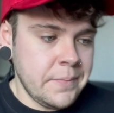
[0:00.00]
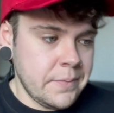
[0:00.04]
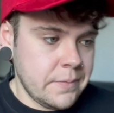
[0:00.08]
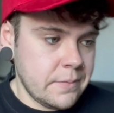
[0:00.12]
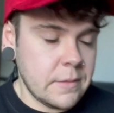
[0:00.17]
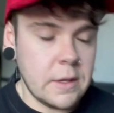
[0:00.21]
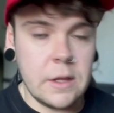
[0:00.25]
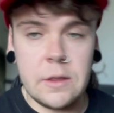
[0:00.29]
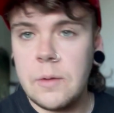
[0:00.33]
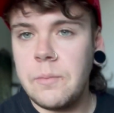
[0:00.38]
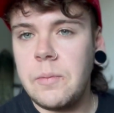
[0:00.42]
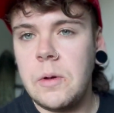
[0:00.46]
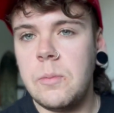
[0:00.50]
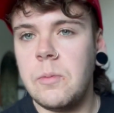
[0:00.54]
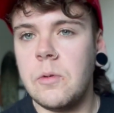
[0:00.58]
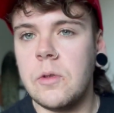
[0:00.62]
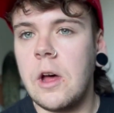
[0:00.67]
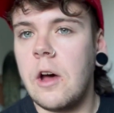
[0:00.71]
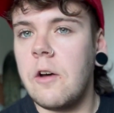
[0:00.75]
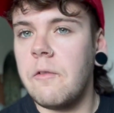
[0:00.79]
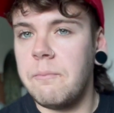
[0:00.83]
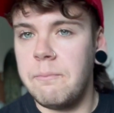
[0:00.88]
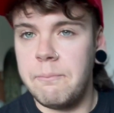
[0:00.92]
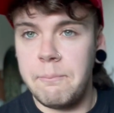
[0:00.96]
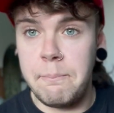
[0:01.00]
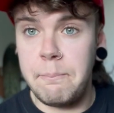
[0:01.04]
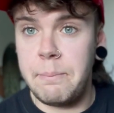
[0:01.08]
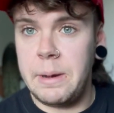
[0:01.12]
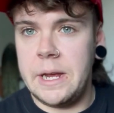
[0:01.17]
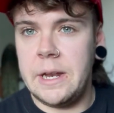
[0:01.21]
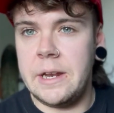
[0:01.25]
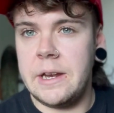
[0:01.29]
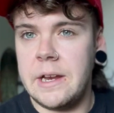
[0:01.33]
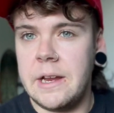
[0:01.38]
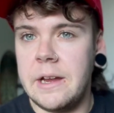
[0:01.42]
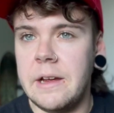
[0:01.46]
the people that have
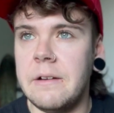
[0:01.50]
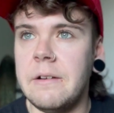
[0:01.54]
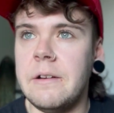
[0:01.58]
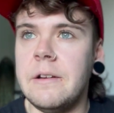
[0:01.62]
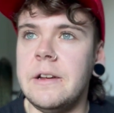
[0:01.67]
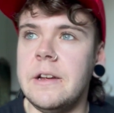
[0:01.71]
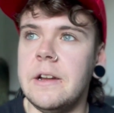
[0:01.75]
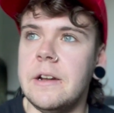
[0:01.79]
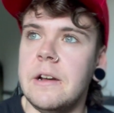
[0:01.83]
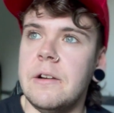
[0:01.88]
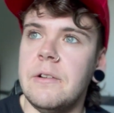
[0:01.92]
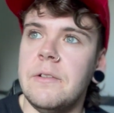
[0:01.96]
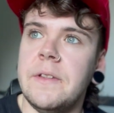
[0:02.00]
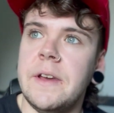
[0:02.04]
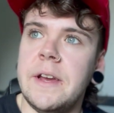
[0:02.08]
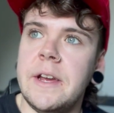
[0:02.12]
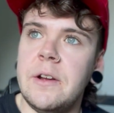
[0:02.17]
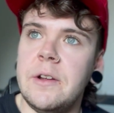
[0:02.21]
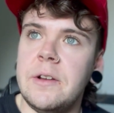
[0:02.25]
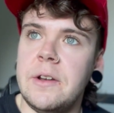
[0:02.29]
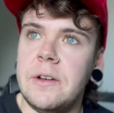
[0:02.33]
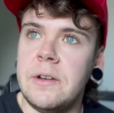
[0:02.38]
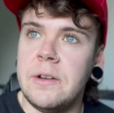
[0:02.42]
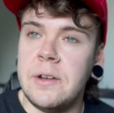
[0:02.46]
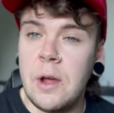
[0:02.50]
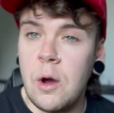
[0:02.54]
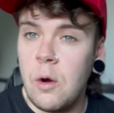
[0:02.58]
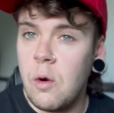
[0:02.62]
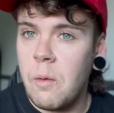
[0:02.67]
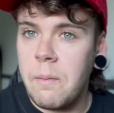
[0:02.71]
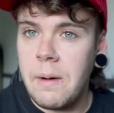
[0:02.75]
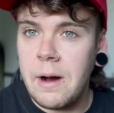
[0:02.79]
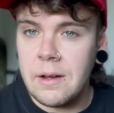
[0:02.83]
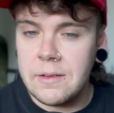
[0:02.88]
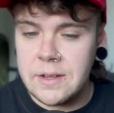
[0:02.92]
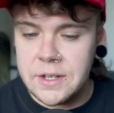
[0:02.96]
been here, you know, they know
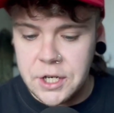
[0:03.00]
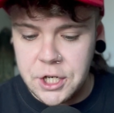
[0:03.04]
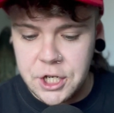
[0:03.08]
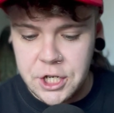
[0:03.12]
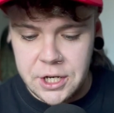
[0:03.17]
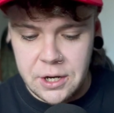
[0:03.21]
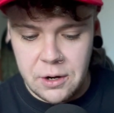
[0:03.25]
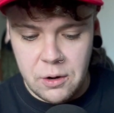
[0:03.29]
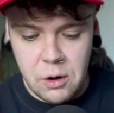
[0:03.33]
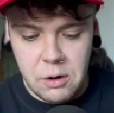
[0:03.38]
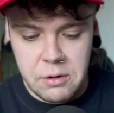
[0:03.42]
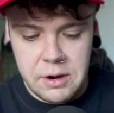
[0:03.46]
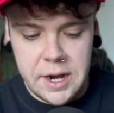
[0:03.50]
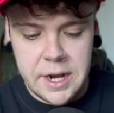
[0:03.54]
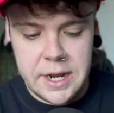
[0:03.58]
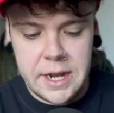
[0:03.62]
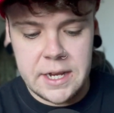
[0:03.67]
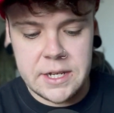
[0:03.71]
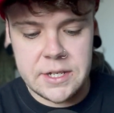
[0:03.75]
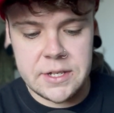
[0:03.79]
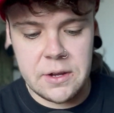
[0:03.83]
about this shit already.